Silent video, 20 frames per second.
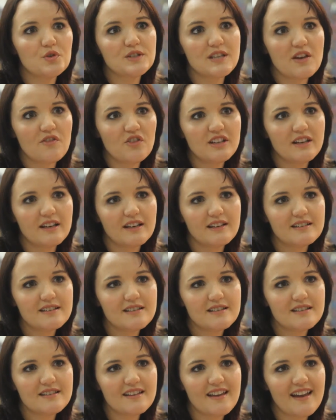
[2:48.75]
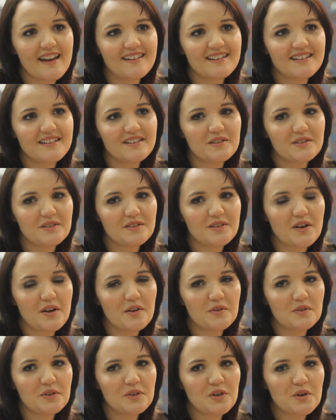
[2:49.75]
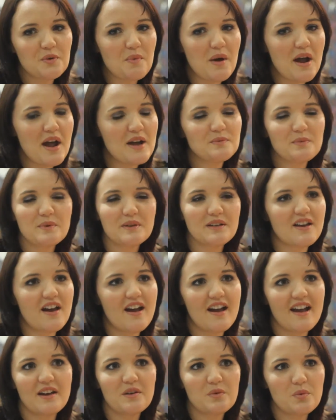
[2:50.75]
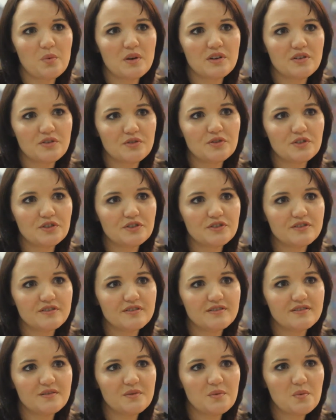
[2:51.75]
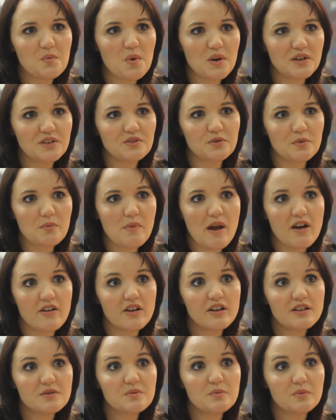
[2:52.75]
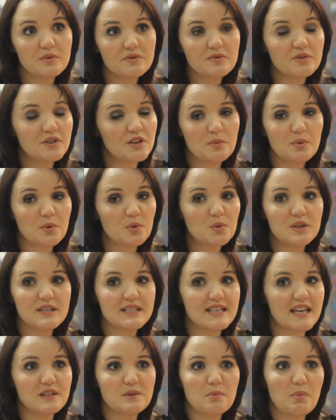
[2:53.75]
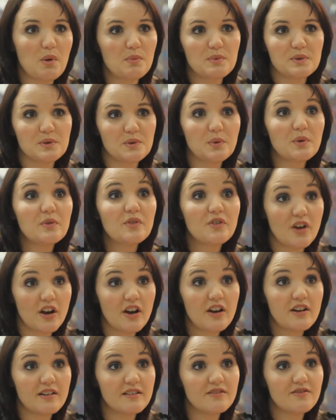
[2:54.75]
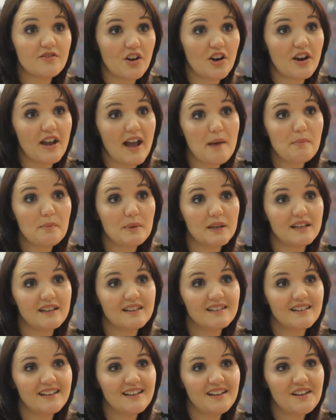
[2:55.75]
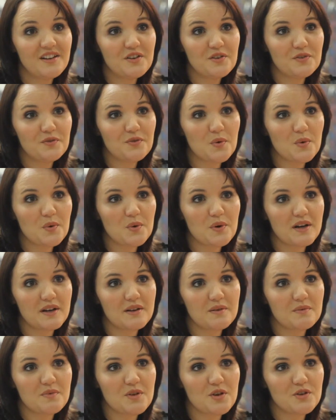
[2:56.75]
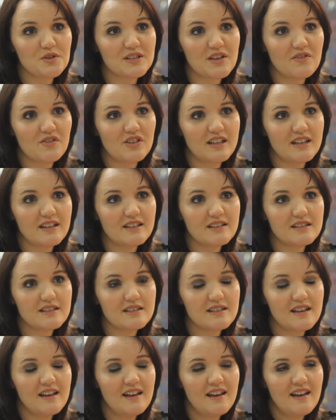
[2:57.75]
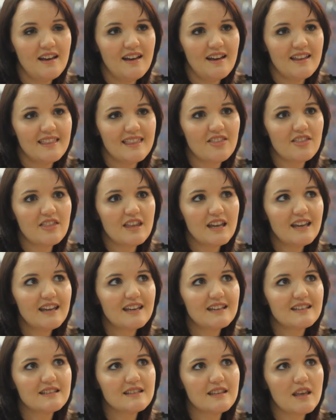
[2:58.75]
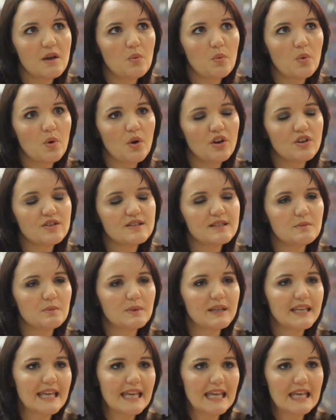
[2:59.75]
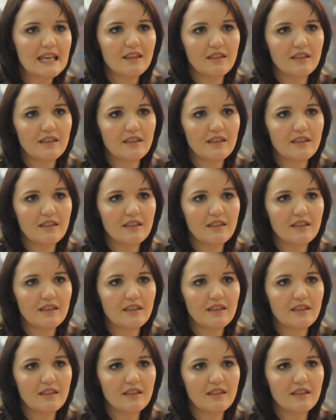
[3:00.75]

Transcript: 7 years and, you know, my husband and I had a wonderful, wonderful marriage. You know, for all intents and purposes, we were very, very happy for those 7 years. The thing is, there were some key